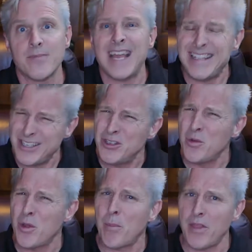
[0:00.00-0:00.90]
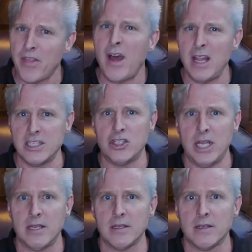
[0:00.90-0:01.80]
has to do with
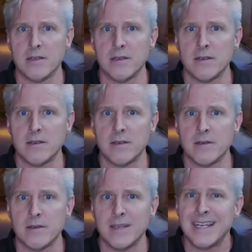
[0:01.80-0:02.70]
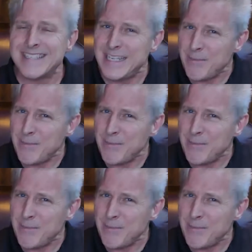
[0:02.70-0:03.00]
pathology. See,